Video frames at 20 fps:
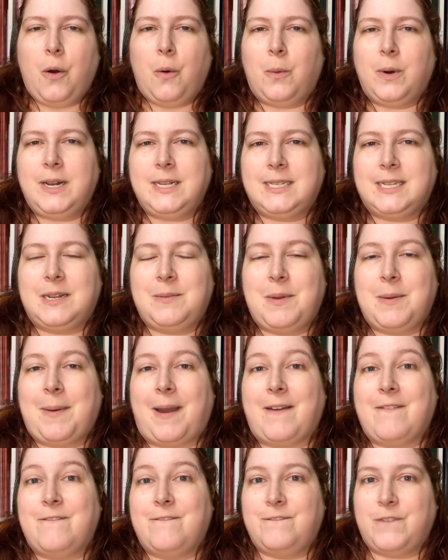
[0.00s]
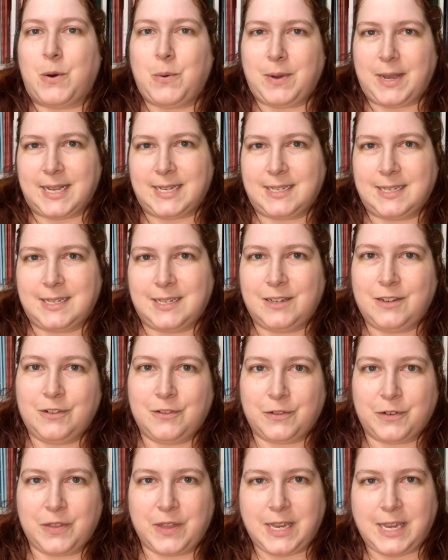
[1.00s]
what is going to be my focus
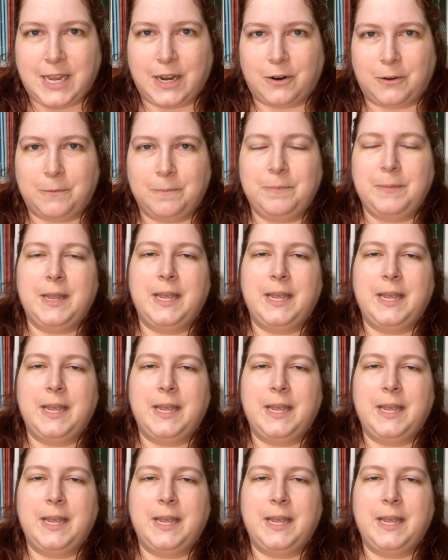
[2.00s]
for the year.